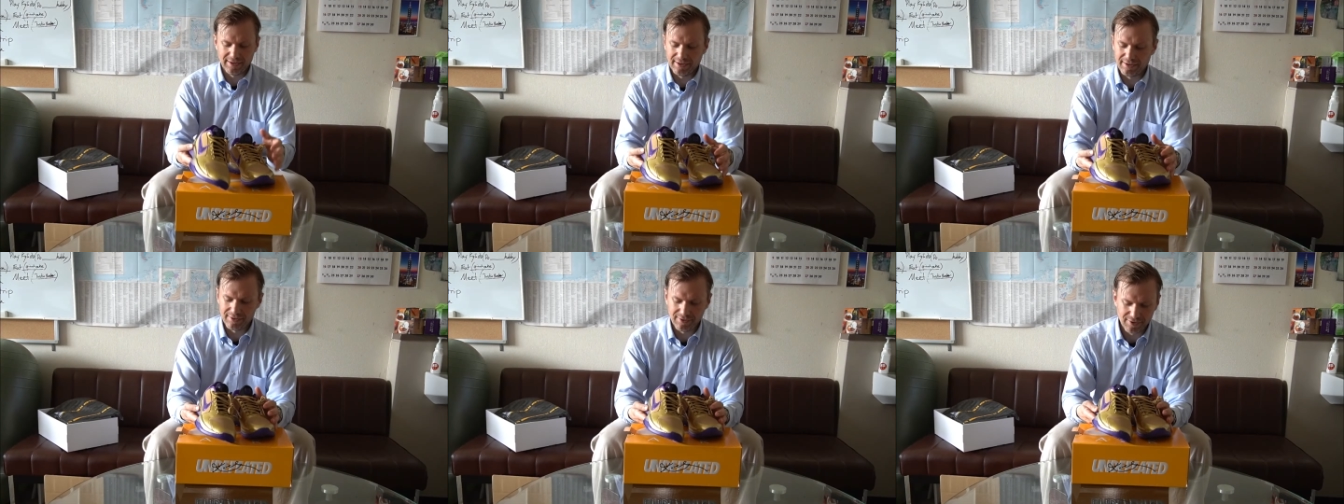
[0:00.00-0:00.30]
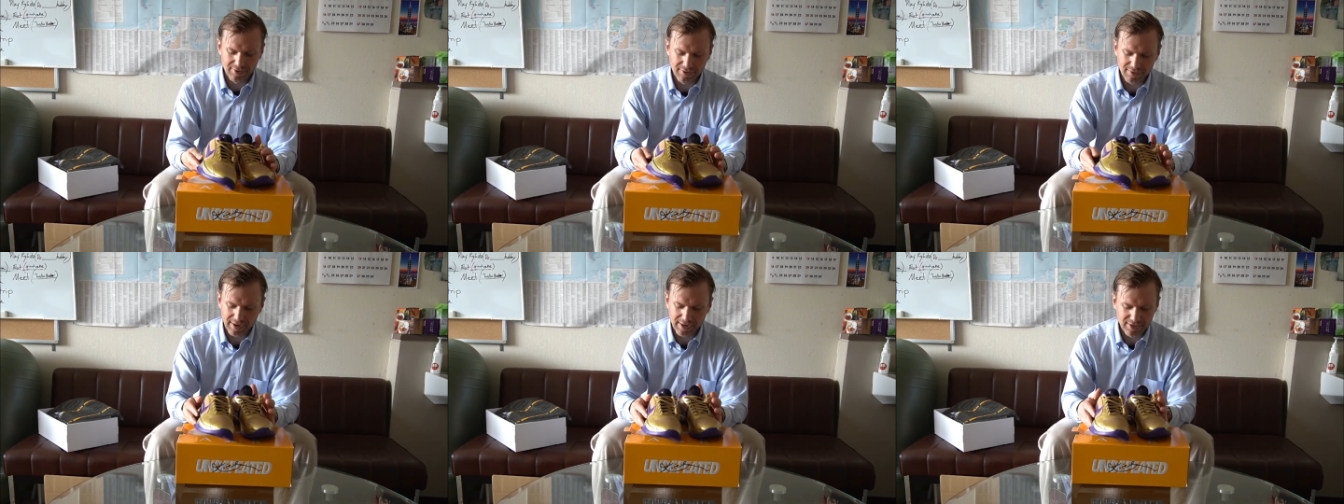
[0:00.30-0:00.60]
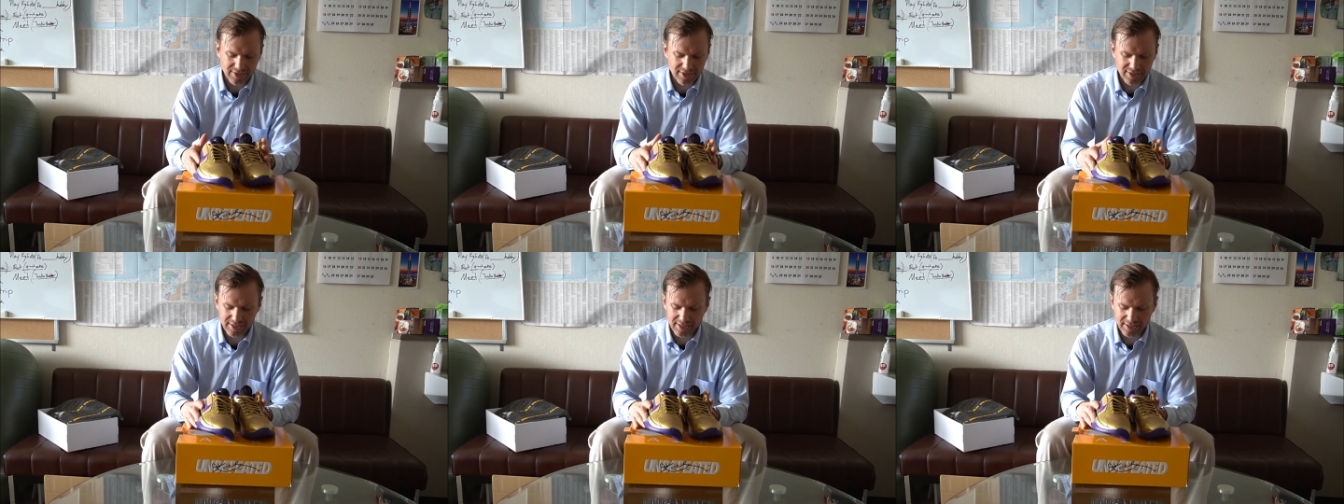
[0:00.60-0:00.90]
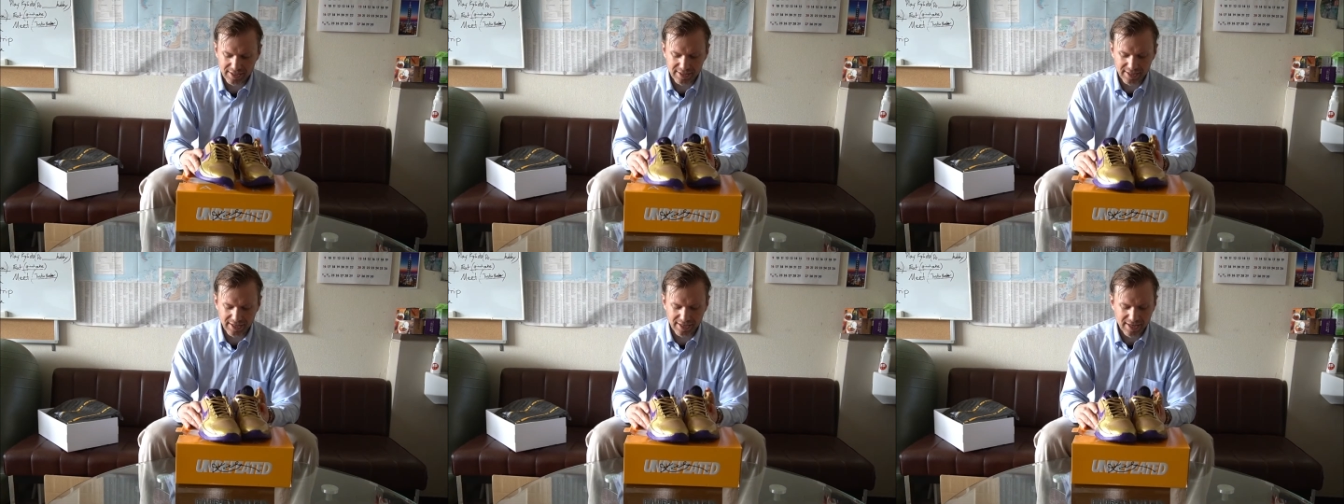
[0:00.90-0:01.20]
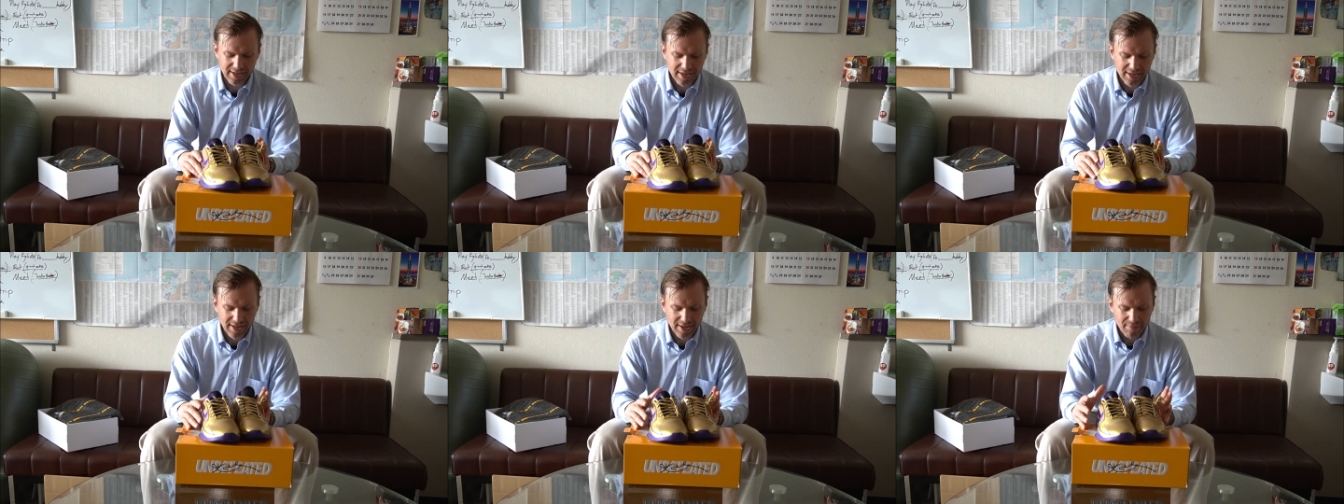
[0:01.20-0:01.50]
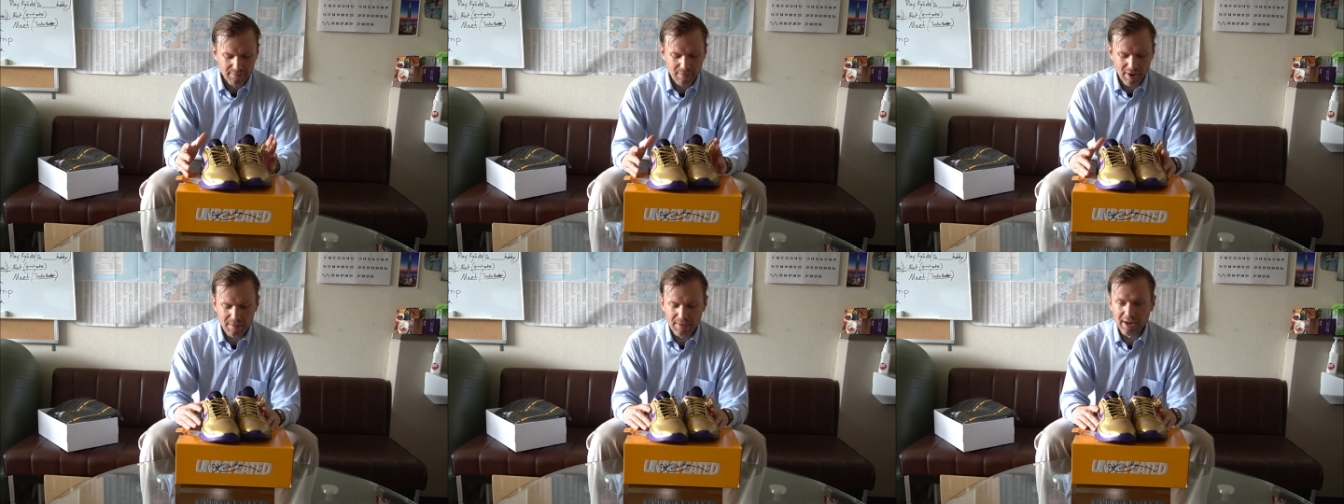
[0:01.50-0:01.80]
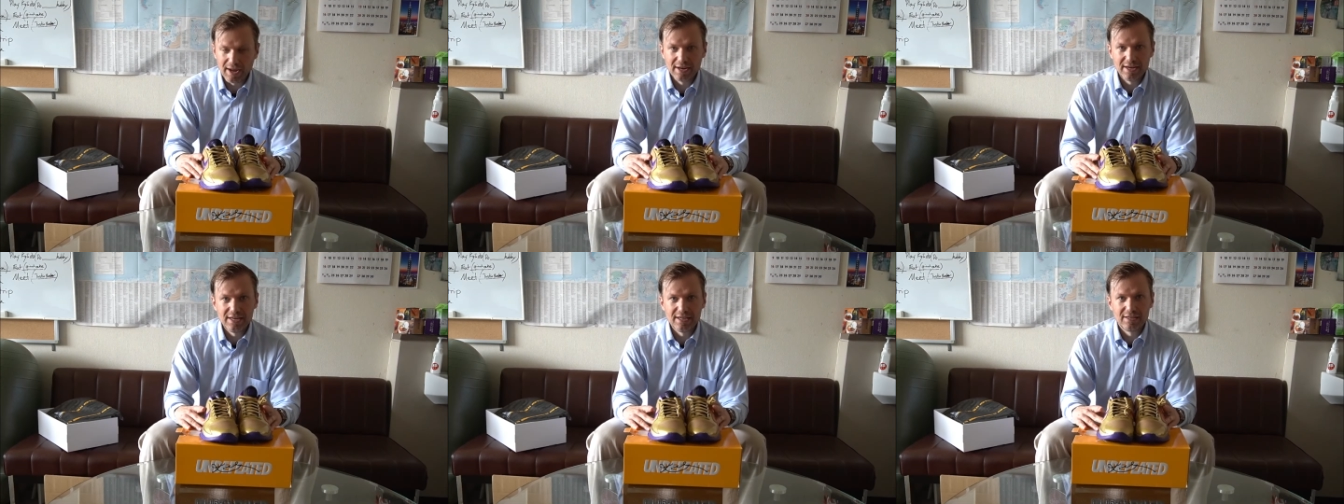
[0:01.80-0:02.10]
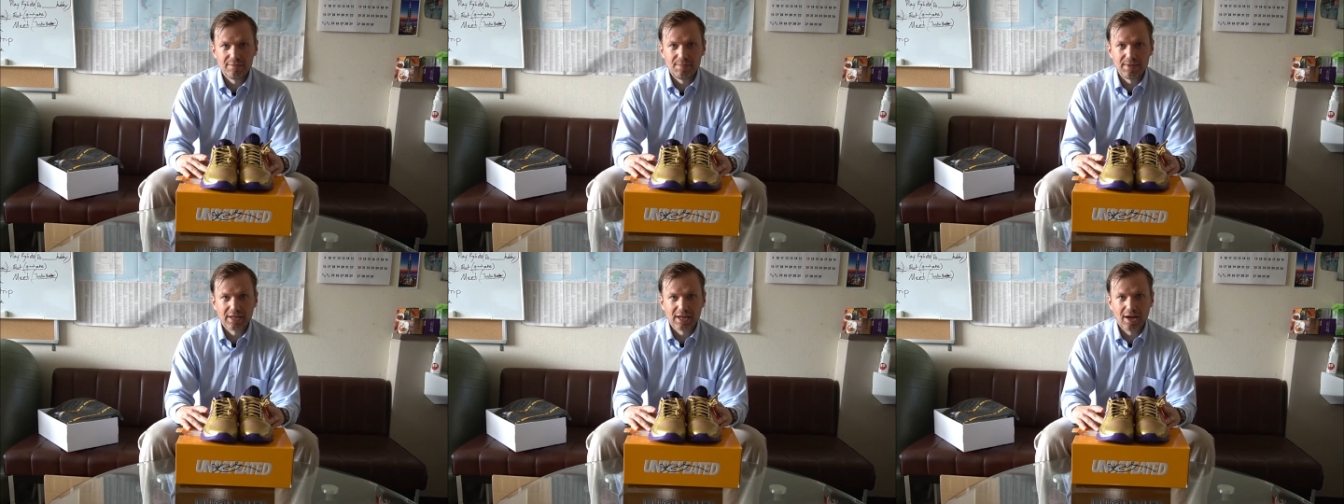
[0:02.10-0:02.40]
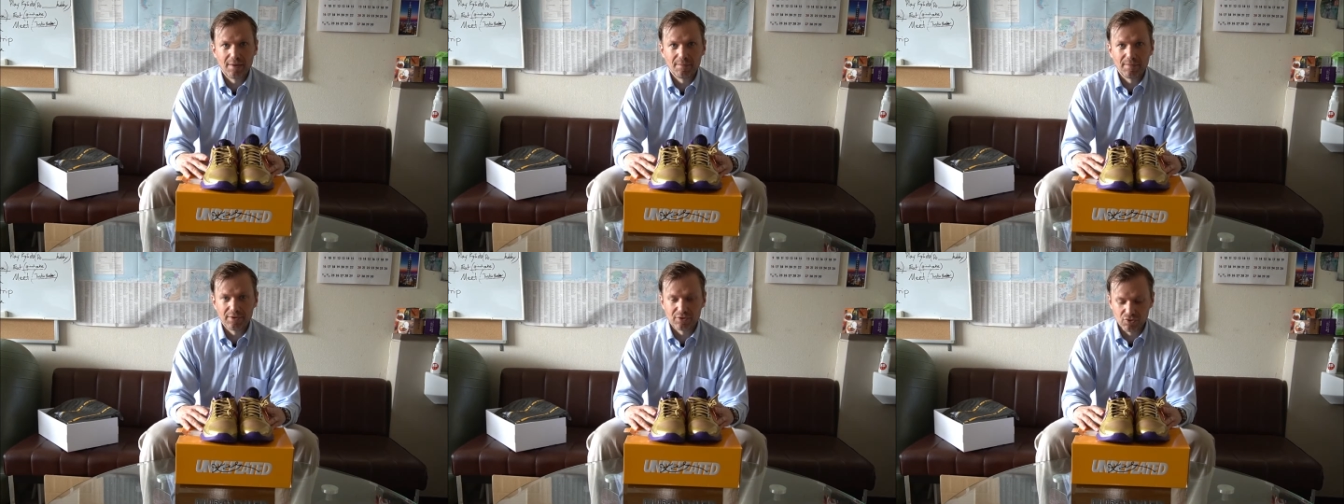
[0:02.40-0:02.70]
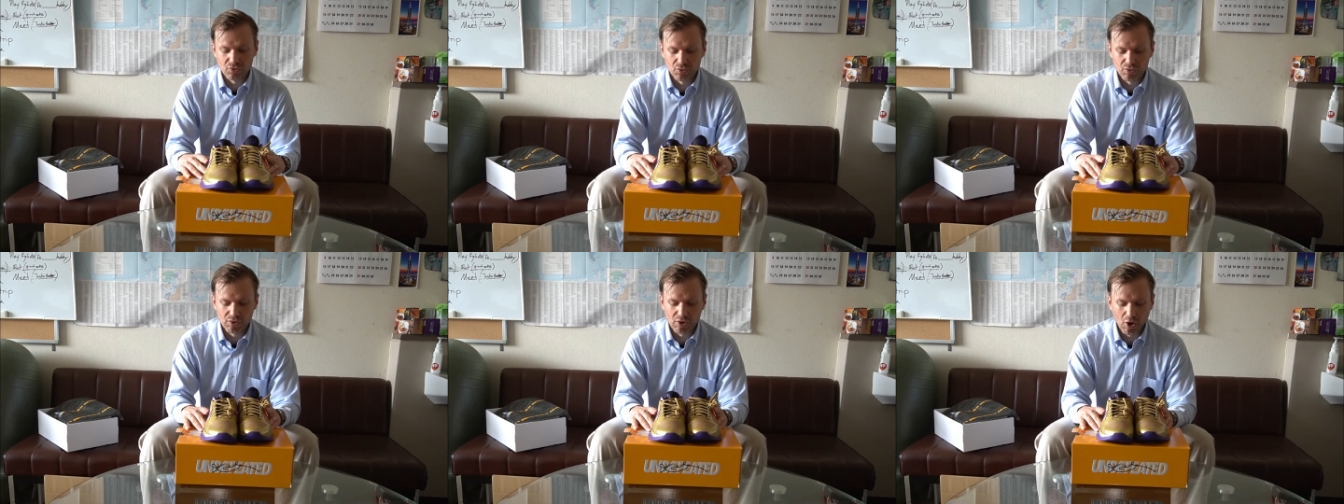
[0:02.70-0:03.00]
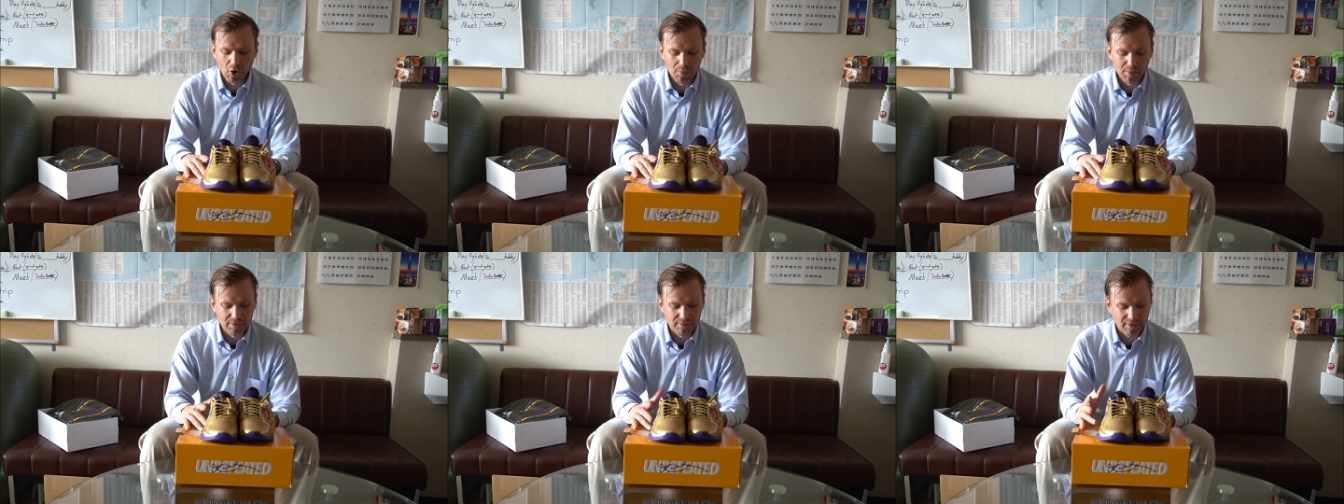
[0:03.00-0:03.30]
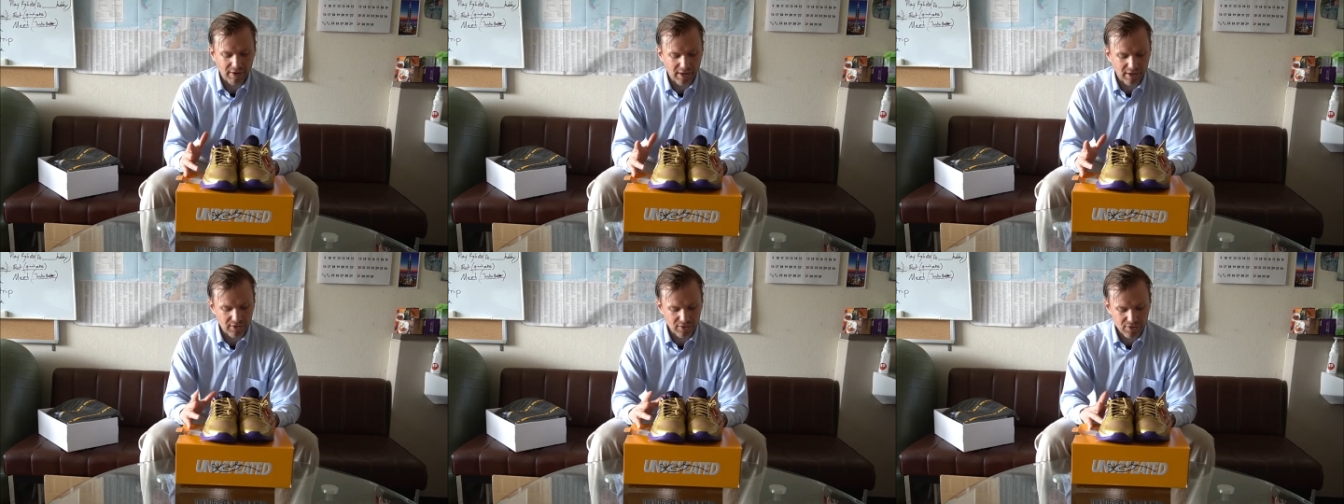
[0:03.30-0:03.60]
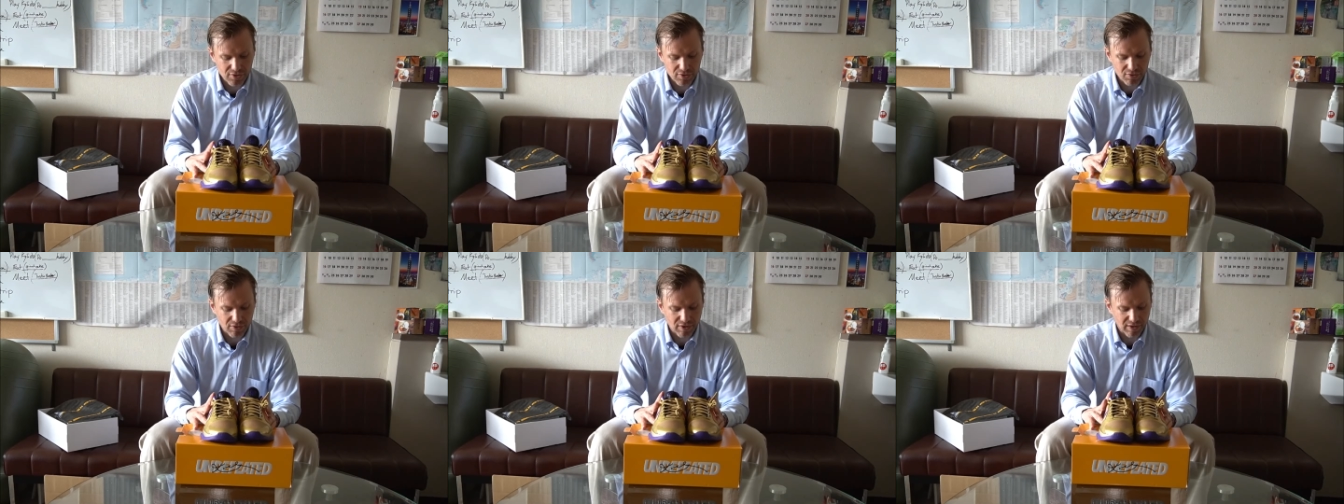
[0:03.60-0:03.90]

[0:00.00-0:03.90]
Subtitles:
don't know, I just think that maybe I need to become a true Kobe fan too,